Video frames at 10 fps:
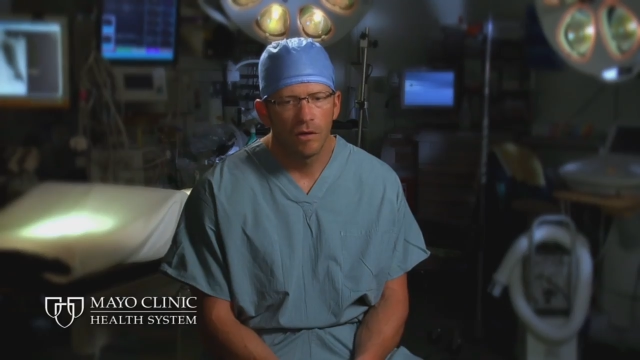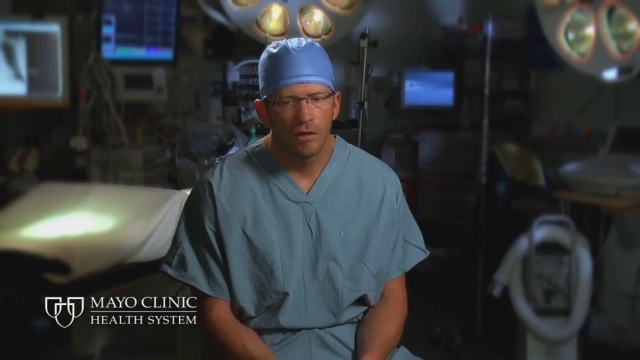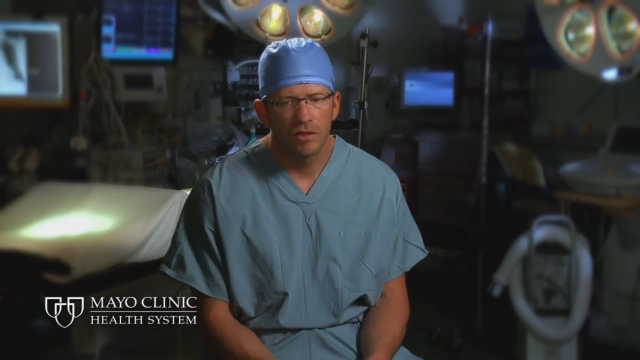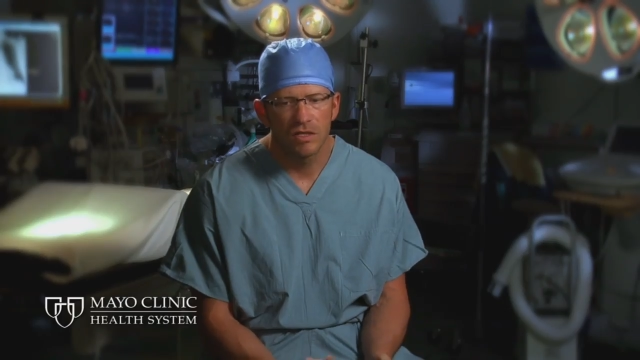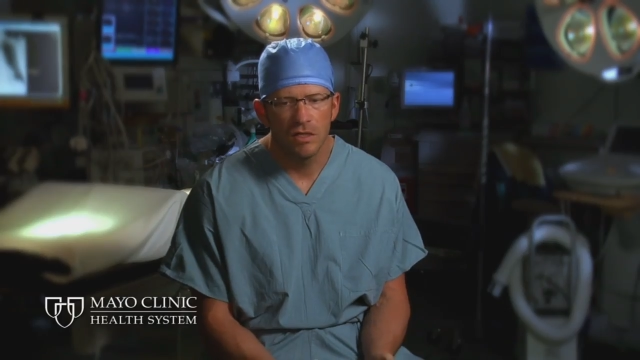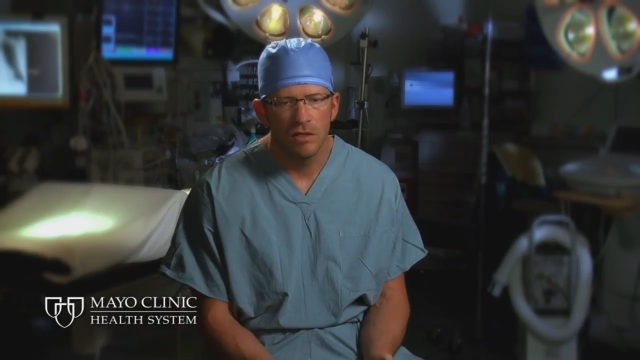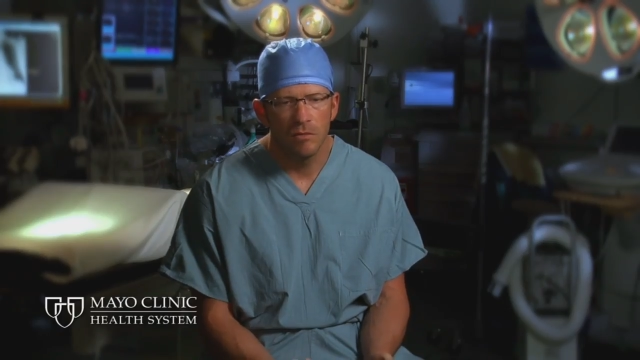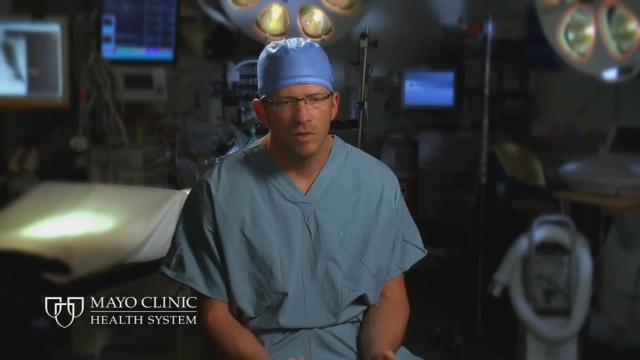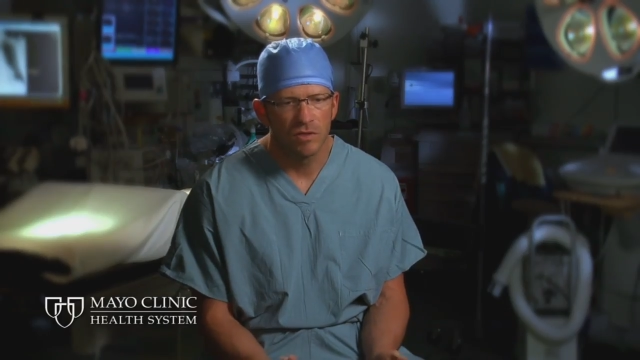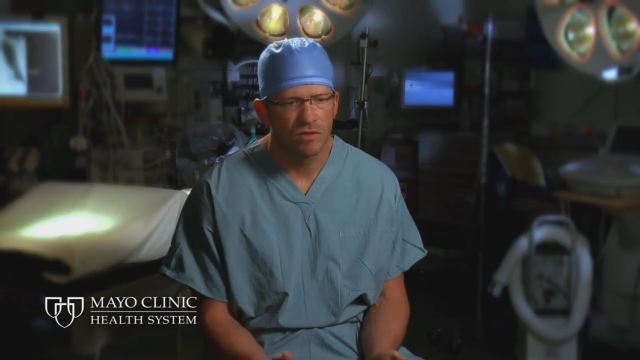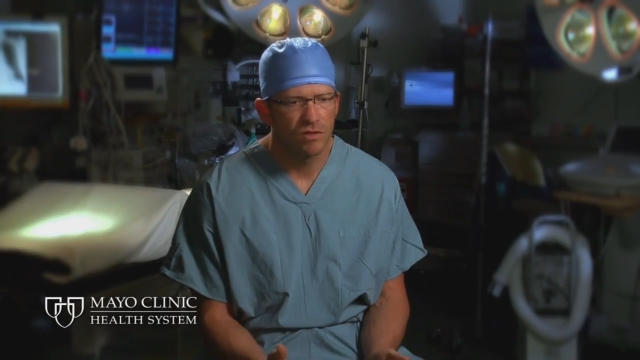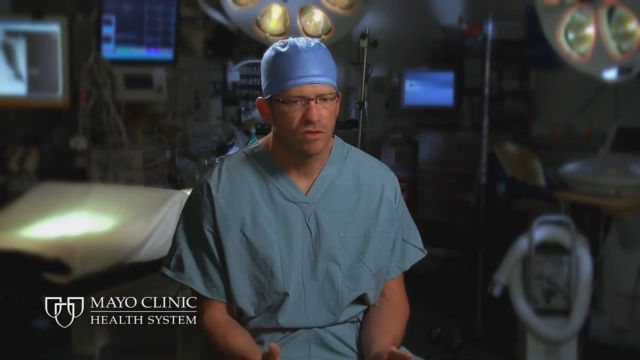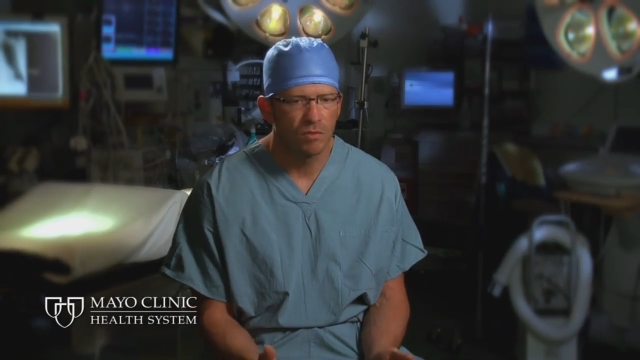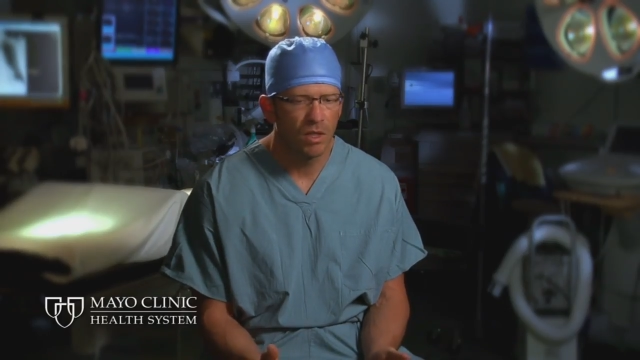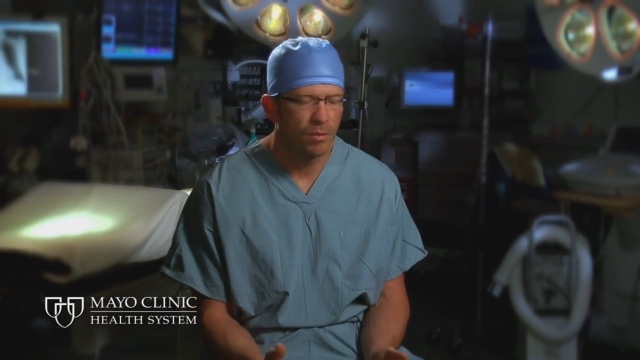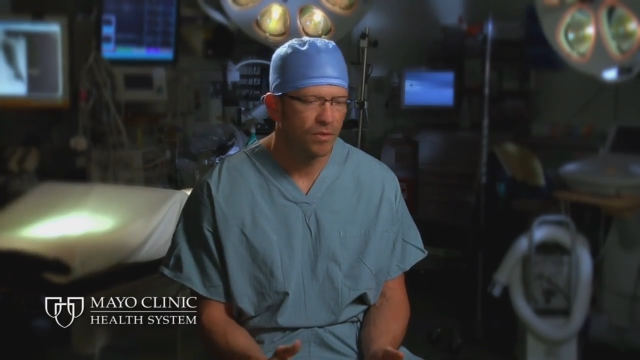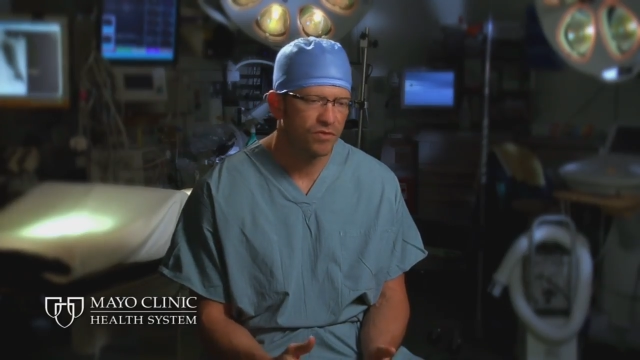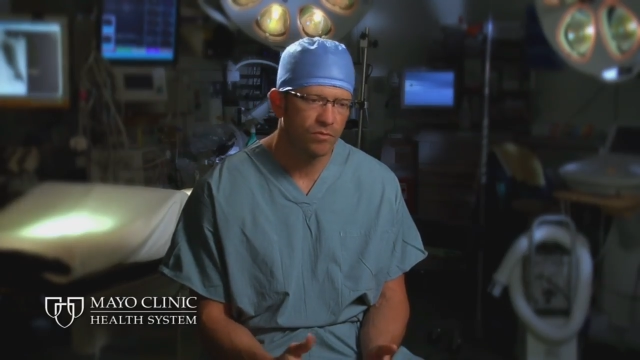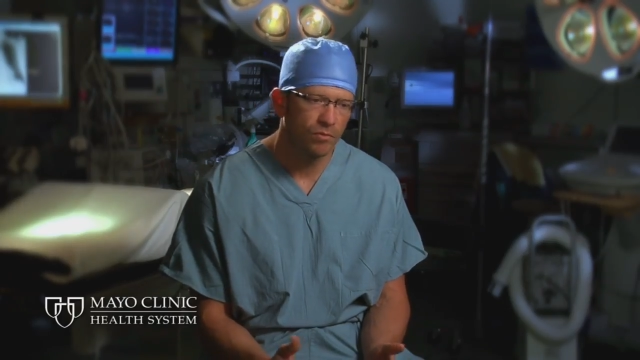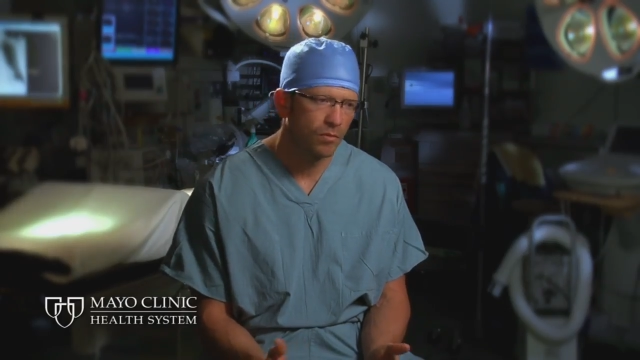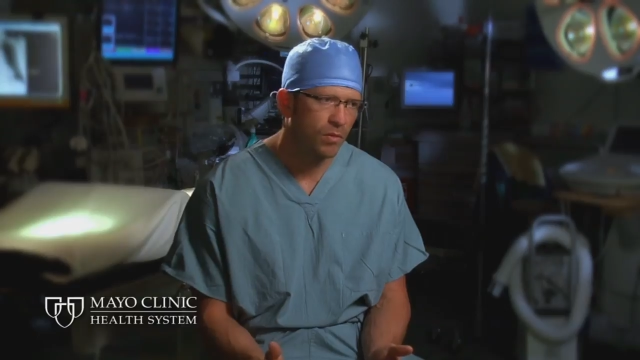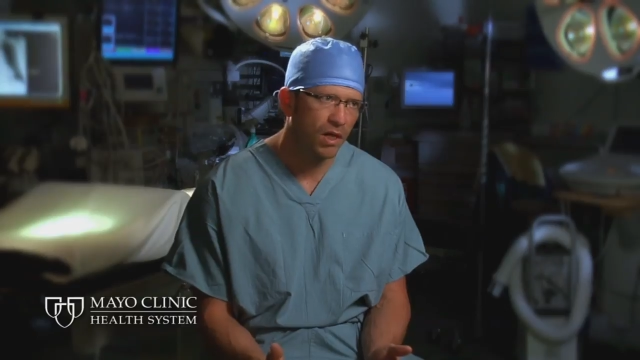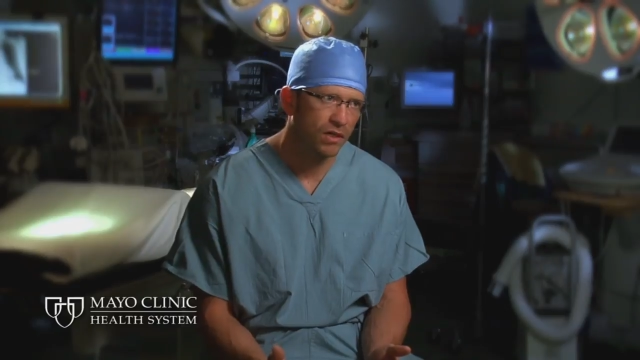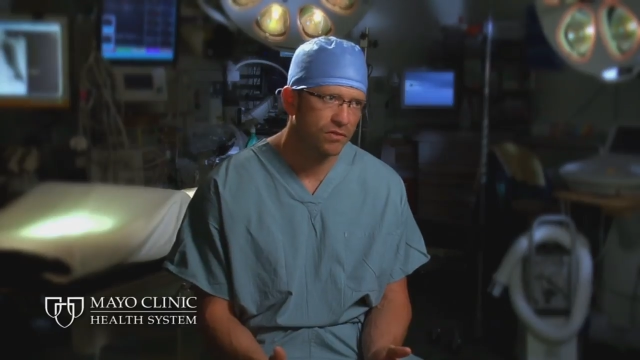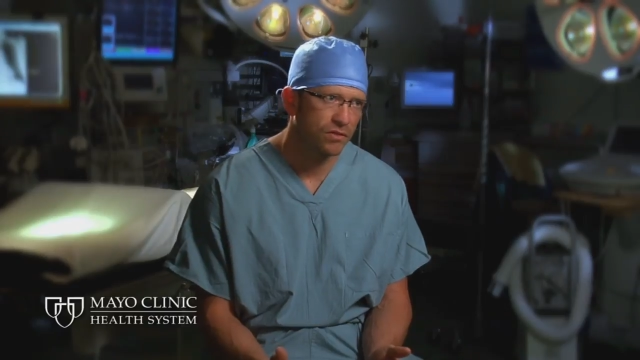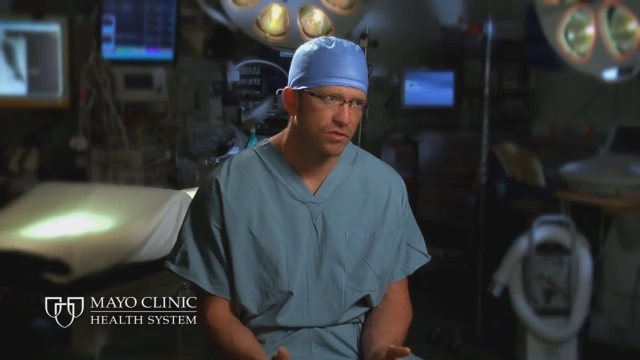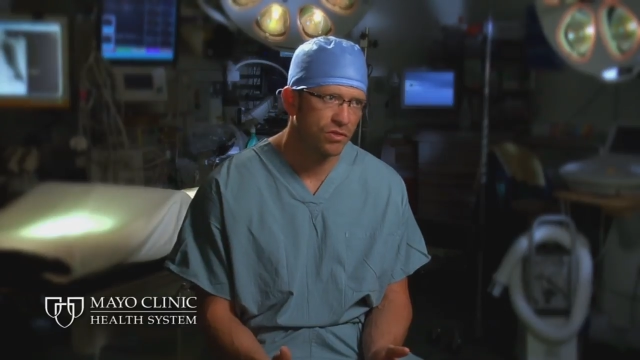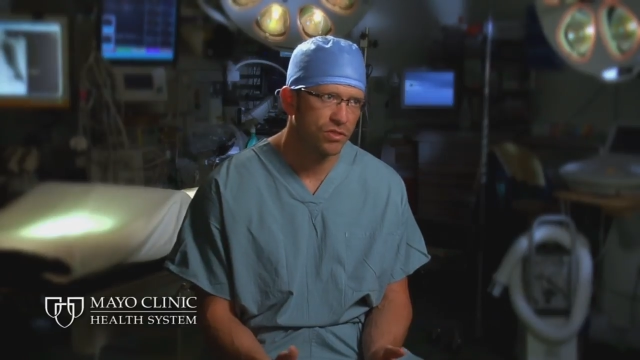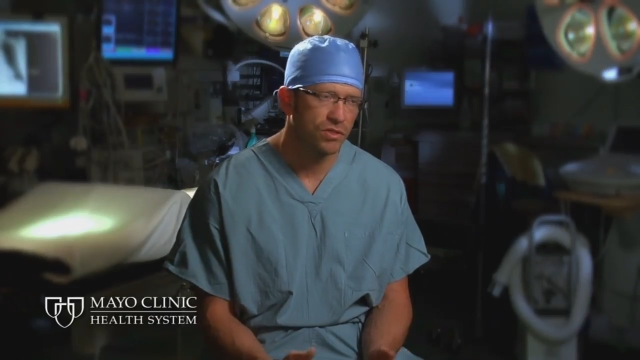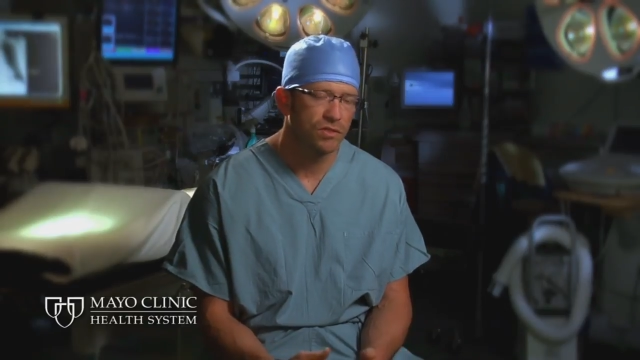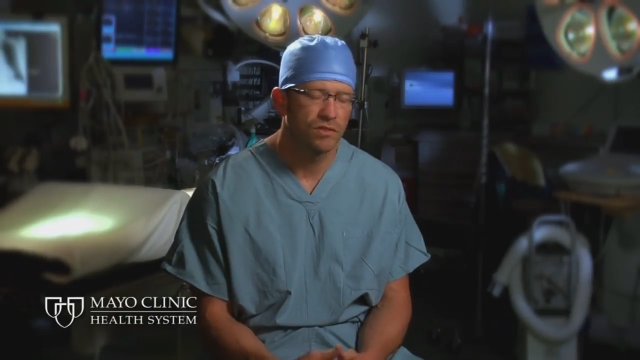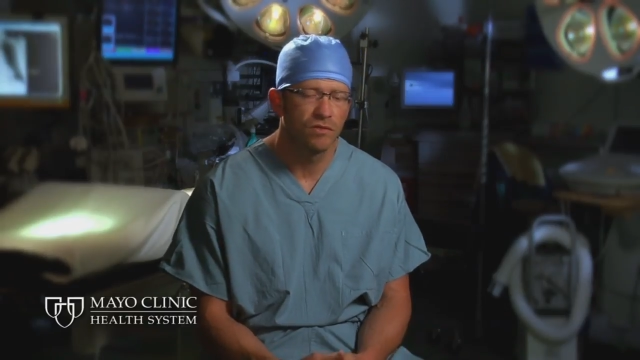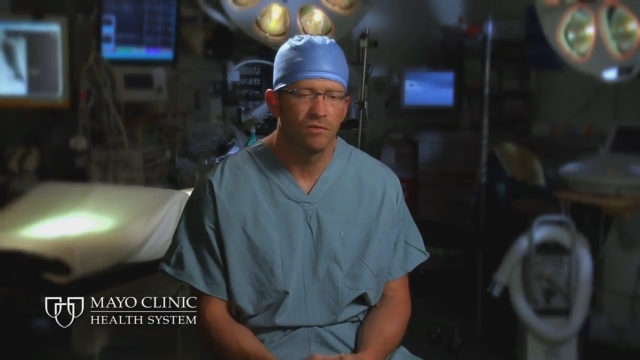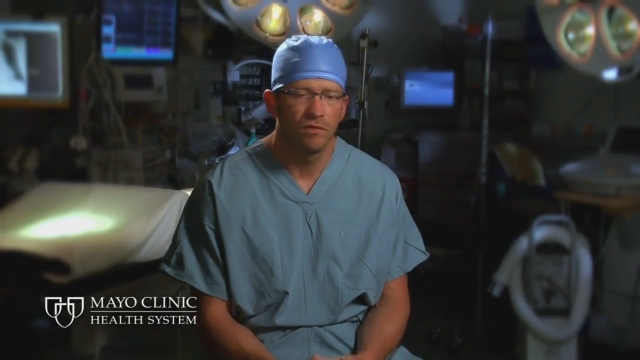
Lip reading: Our team is made up of some excellent surgeons.